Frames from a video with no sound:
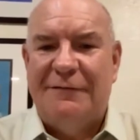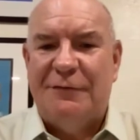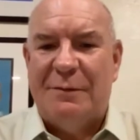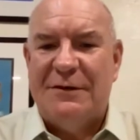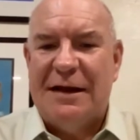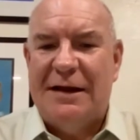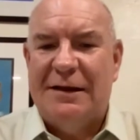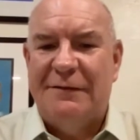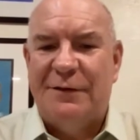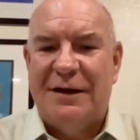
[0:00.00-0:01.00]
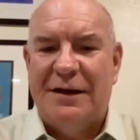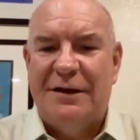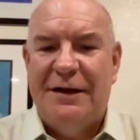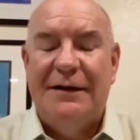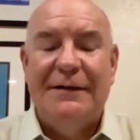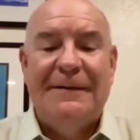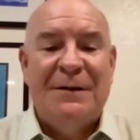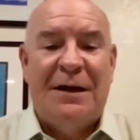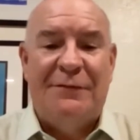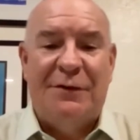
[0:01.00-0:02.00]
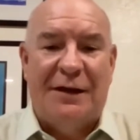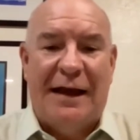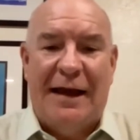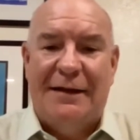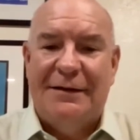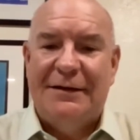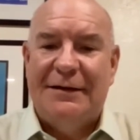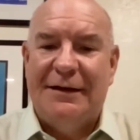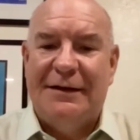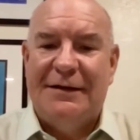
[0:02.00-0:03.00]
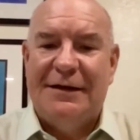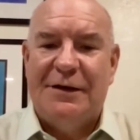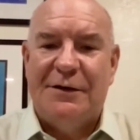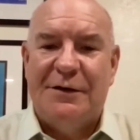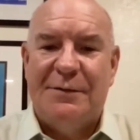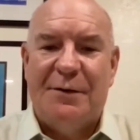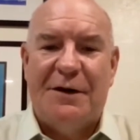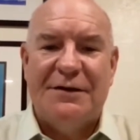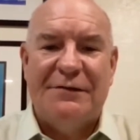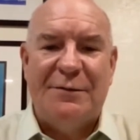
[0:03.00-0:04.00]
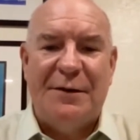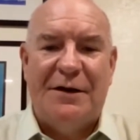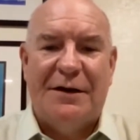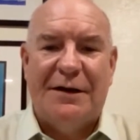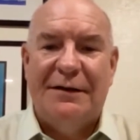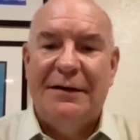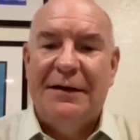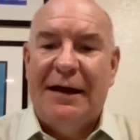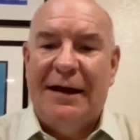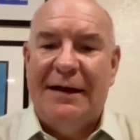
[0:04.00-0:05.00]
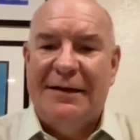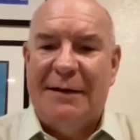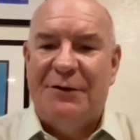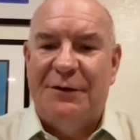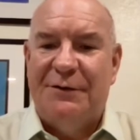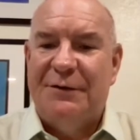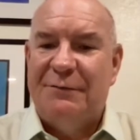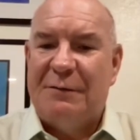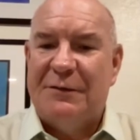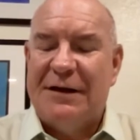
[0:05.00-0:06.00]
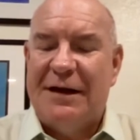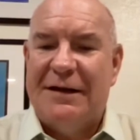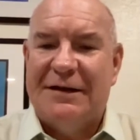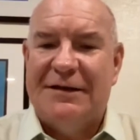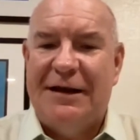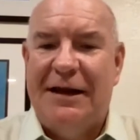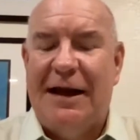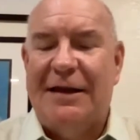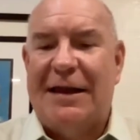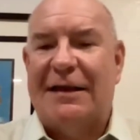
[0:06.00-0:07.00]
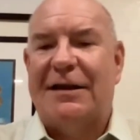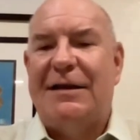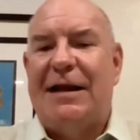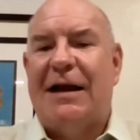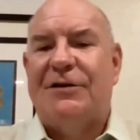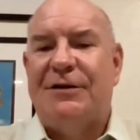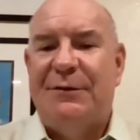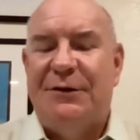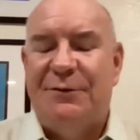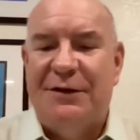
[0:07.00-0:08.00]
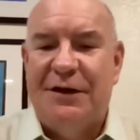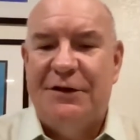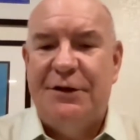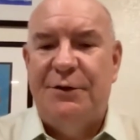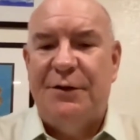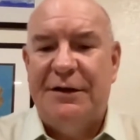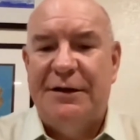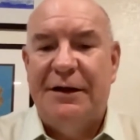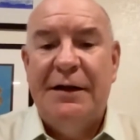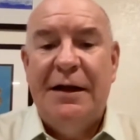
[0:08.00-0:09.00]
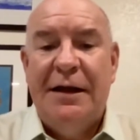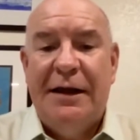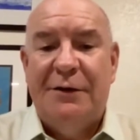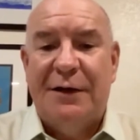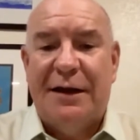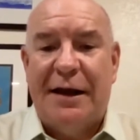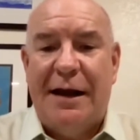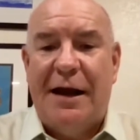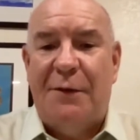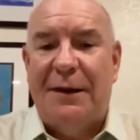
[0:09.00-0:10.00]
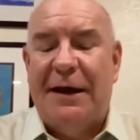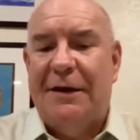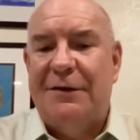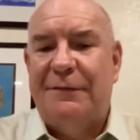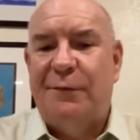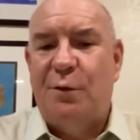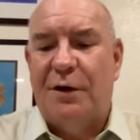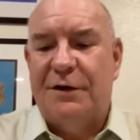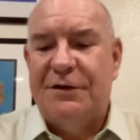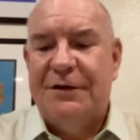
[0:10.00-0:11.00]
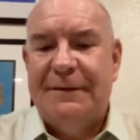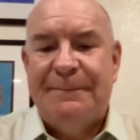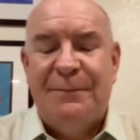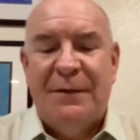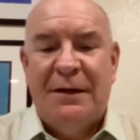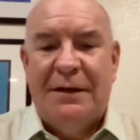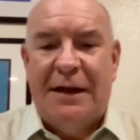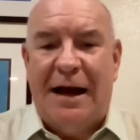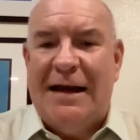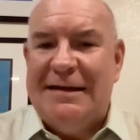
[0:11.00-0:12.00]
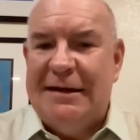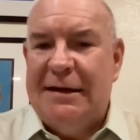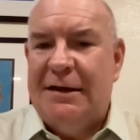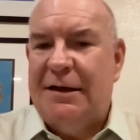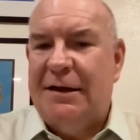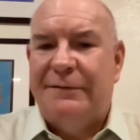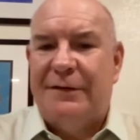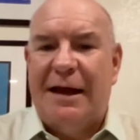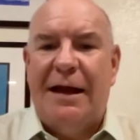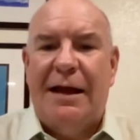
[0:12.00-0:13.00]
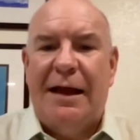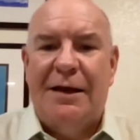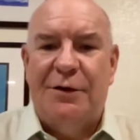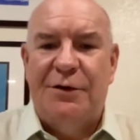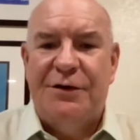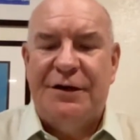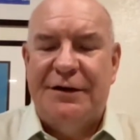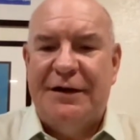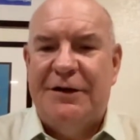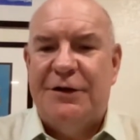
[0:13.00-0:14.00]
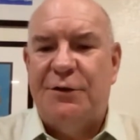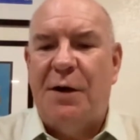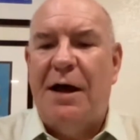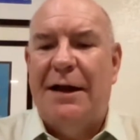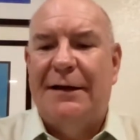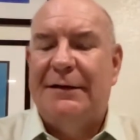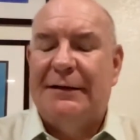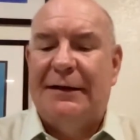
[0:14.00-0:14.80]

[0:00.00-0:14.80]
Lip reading: representing the fertility of the land, the interior parts of America, and Neptune representing the sea, and that connection between the two that the Erie Canal began to forge. The idea of lake and ocean intertwined